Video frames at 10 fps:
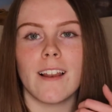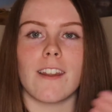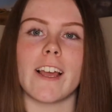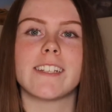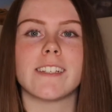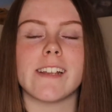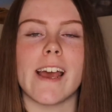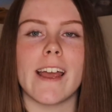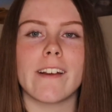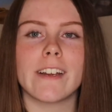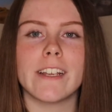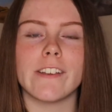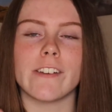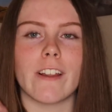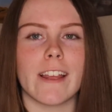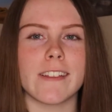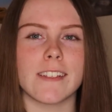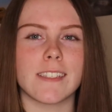light and airy, you know, like the